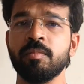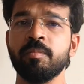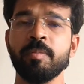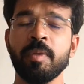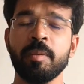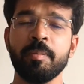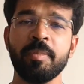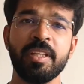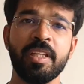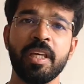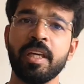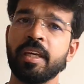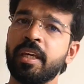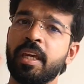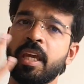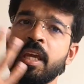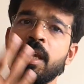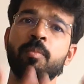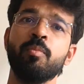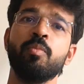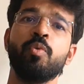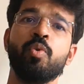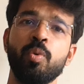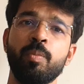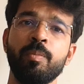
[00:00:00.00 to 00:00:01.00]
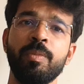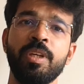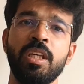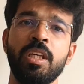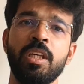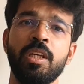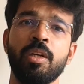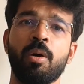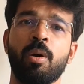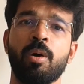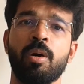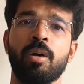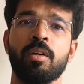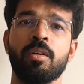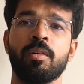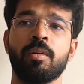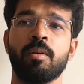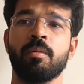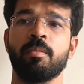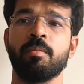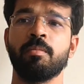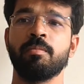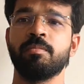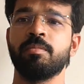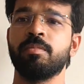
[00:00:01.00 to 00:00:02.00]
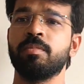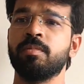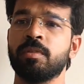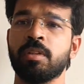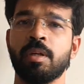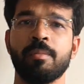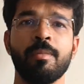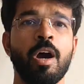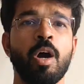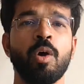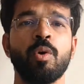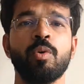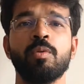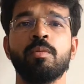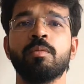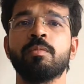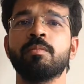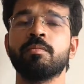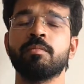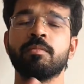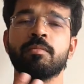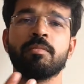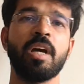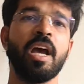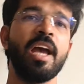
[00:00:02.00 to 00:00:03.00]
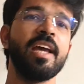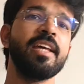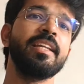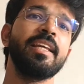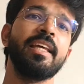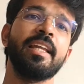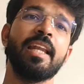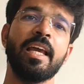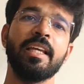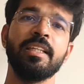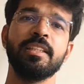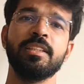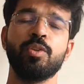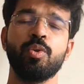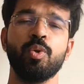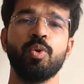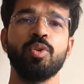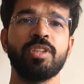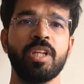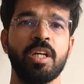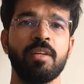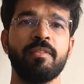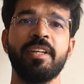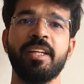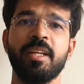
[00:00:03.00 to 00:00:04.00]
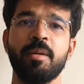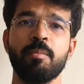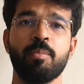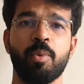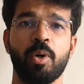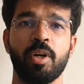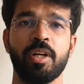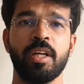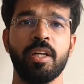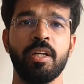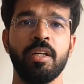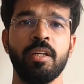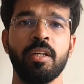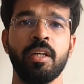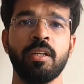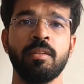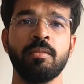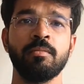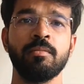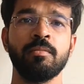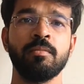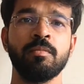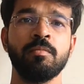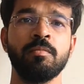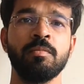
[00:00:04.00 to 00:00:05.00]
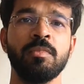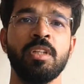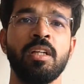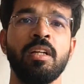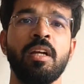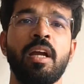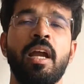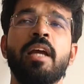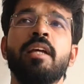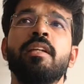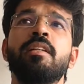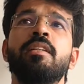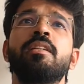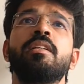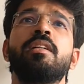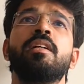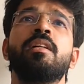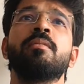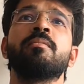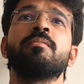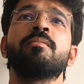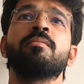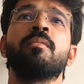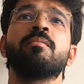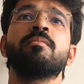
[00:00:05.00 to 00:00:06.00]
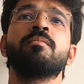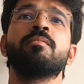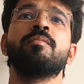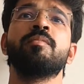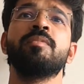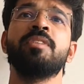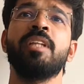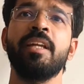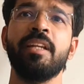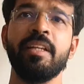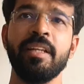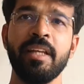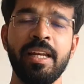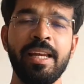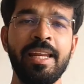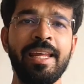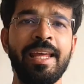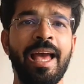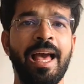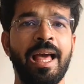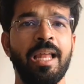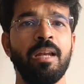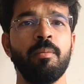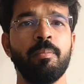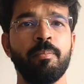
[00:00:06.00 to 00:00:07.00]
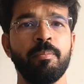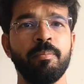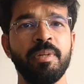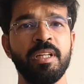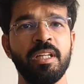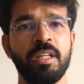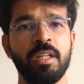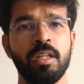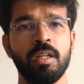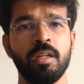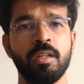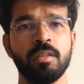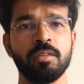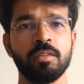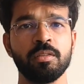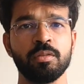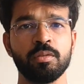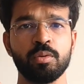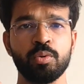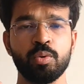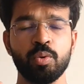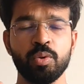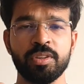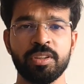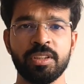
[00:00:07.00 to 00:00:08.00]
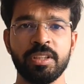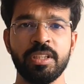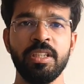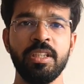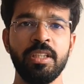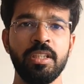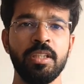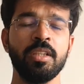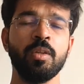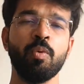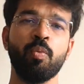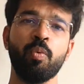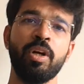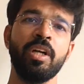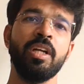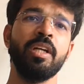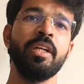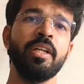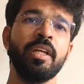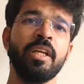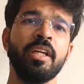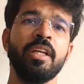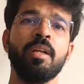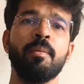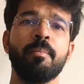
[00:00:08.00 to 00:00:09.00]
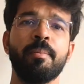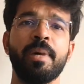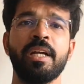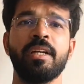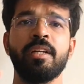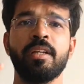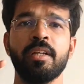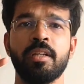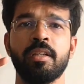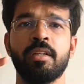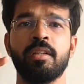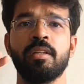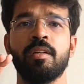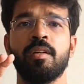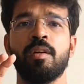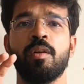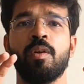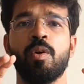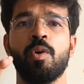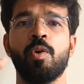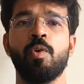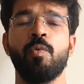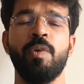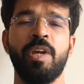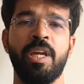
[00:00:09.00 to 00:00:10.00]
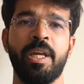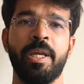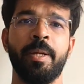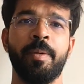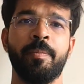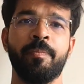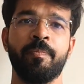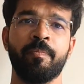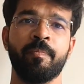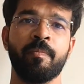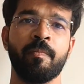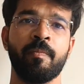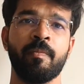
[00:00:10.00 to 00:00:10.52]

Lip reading: maybe they came to me, or somehow I realized those are very important, and they really help me to see the world in a better way.